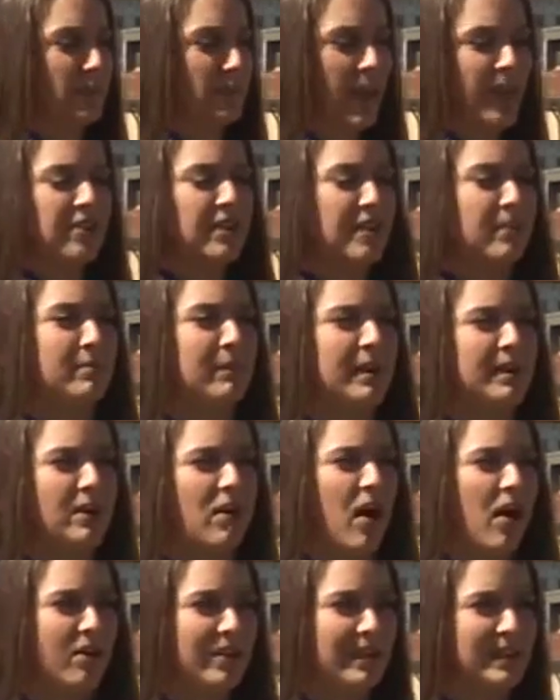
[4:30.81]
met them in
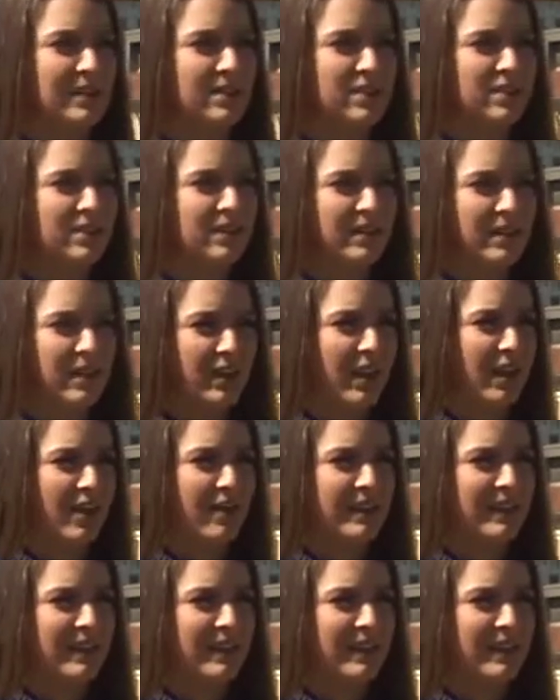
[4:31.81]
college, you know?